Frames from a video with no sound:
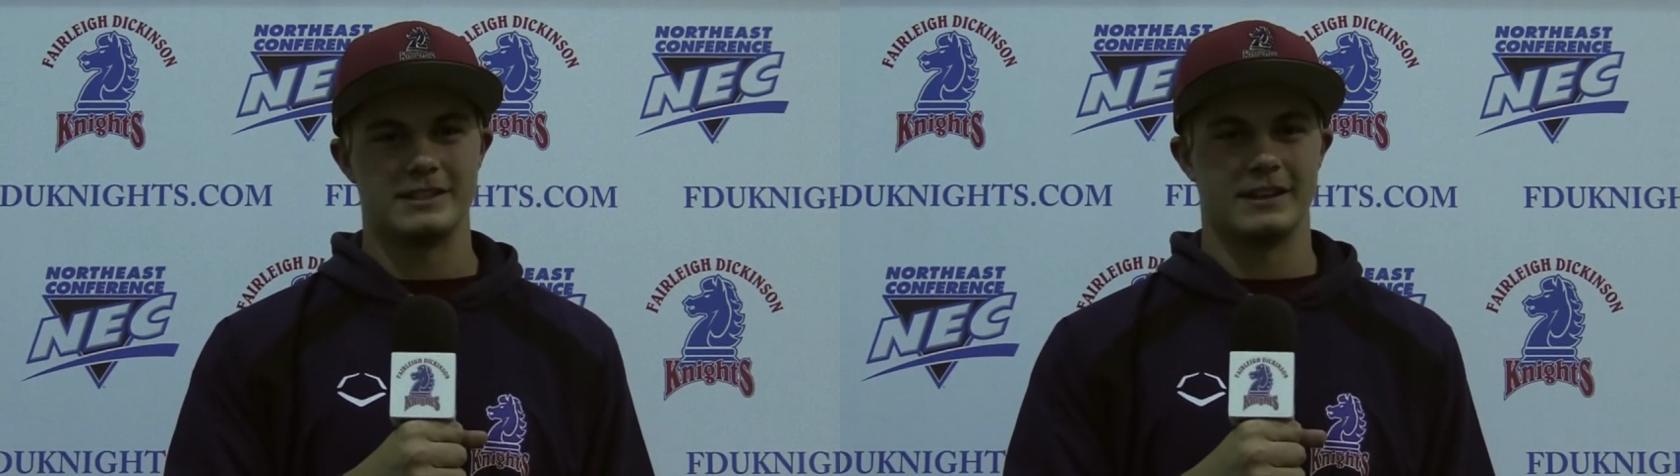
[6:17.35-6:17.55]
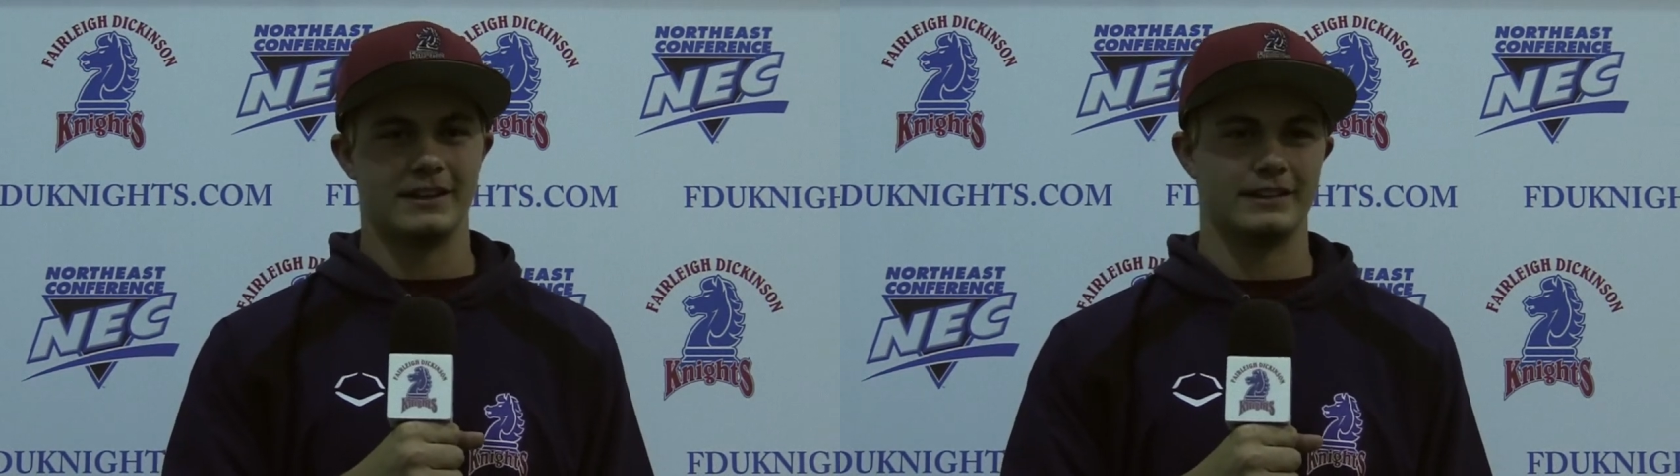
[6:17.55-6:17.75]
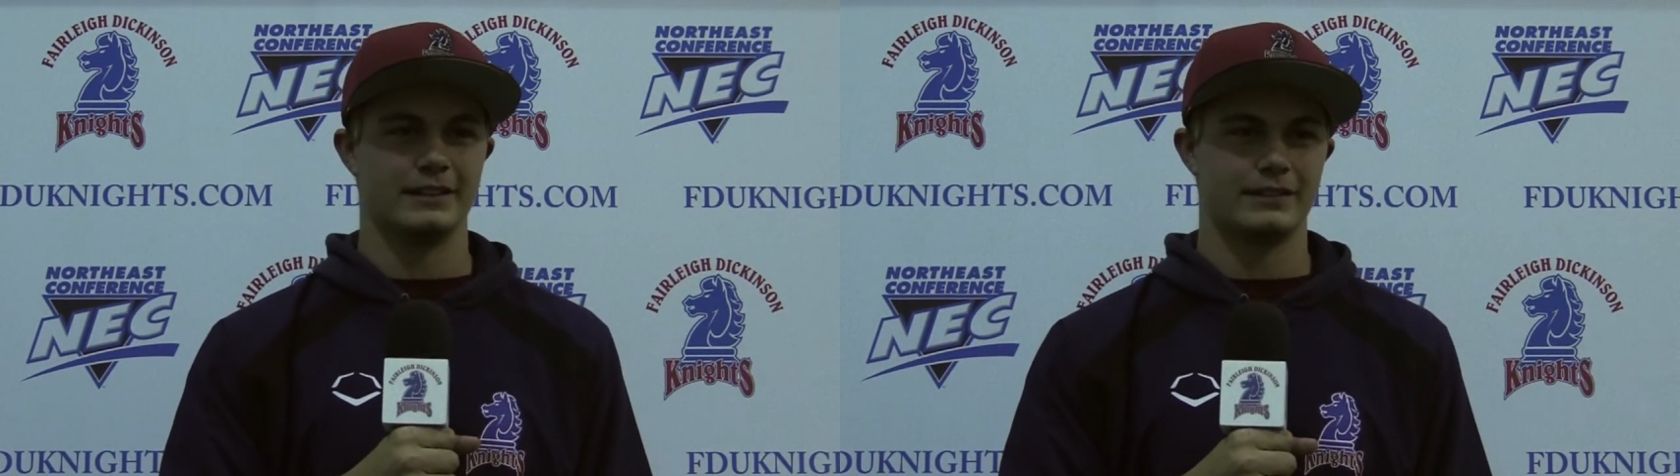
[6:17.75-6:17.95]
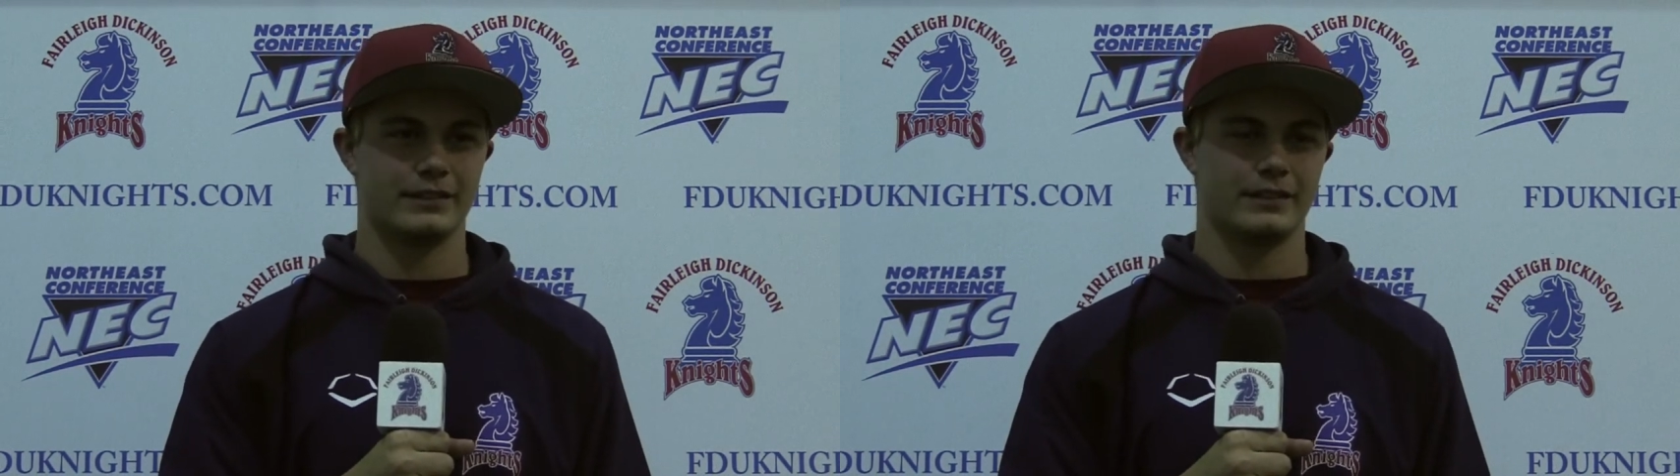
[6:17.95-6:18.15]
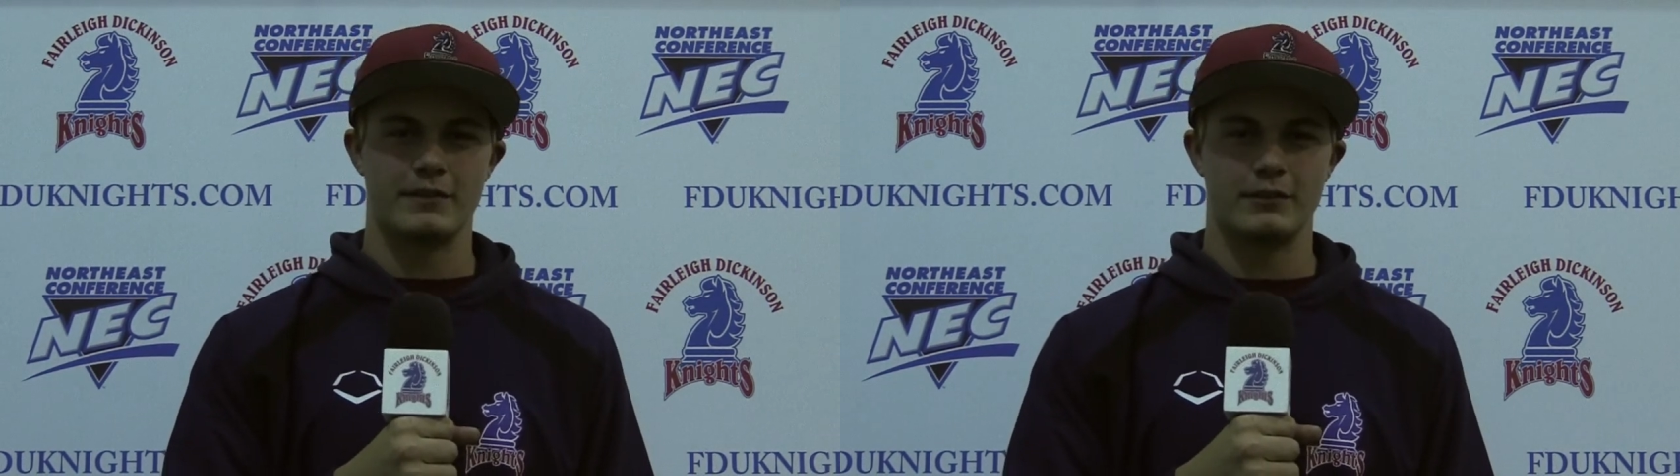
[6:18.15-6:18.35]
Tonight.
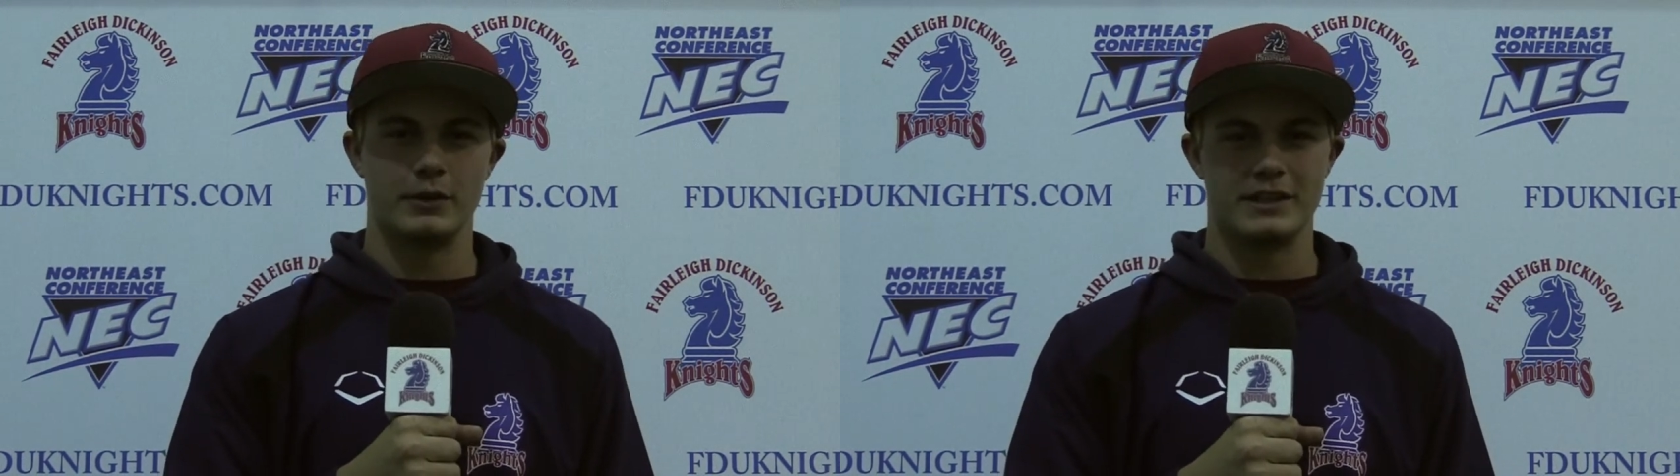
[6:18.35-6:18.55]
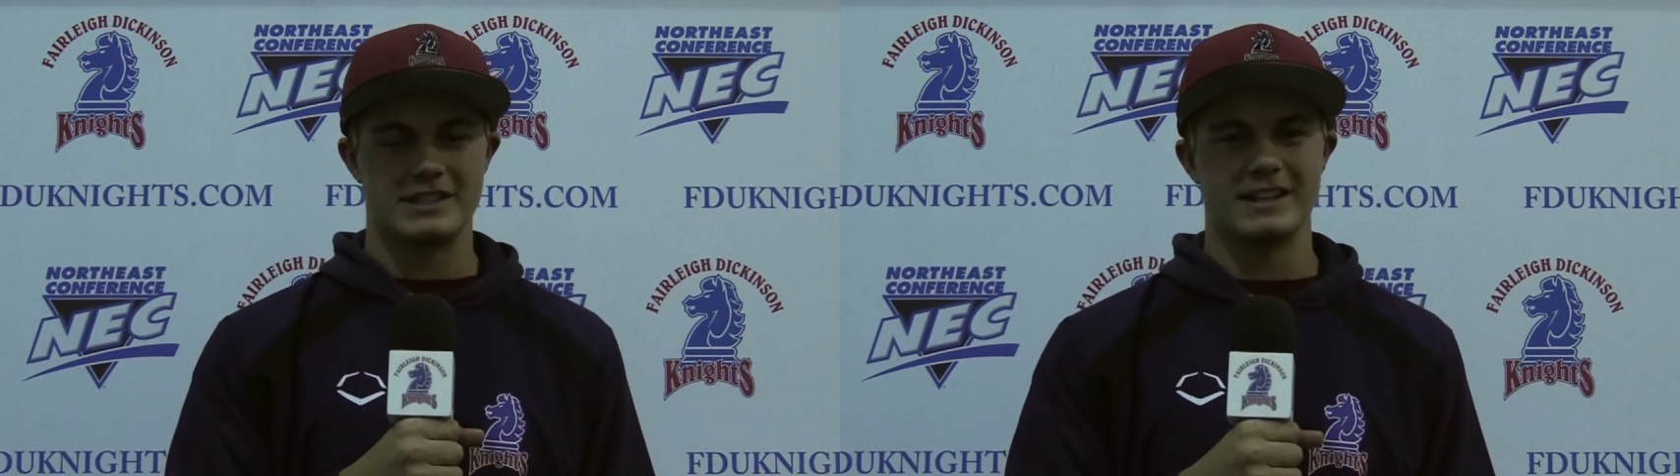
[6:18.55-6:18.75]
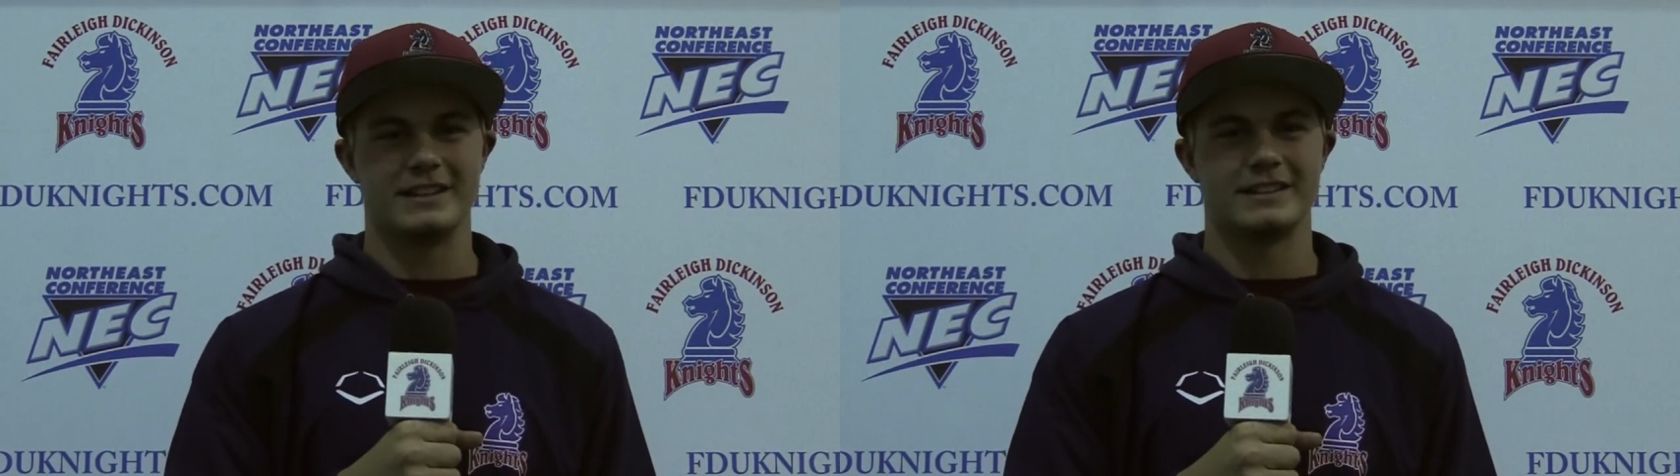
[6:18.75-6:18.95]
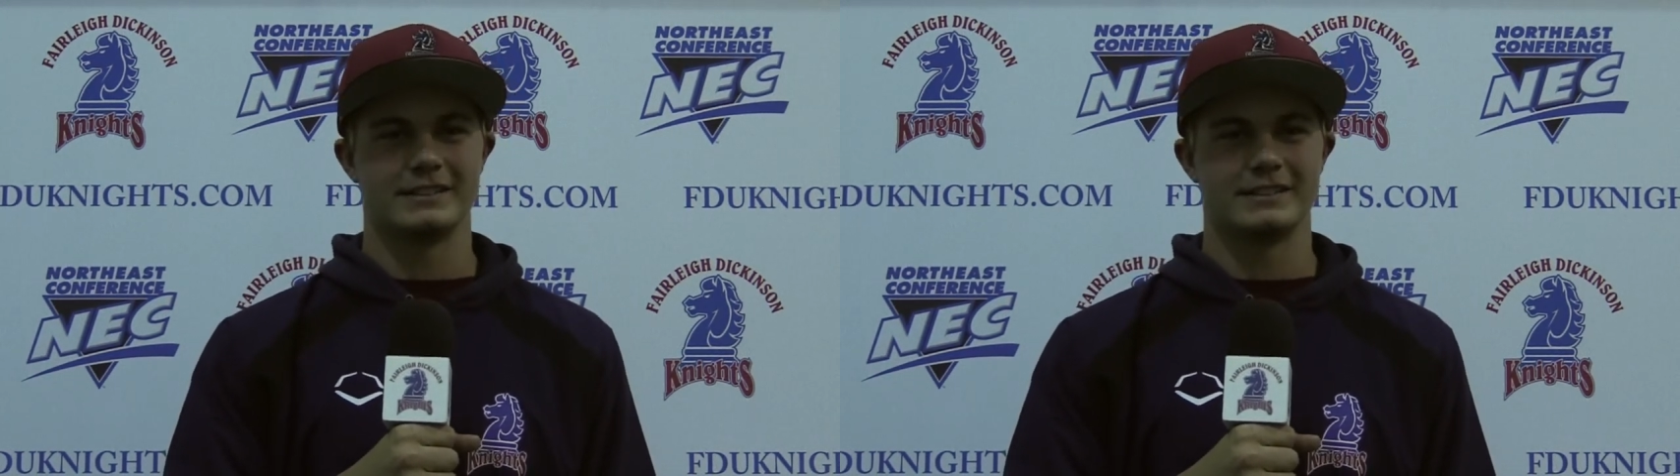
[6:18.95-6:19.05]
Favorite food is steak.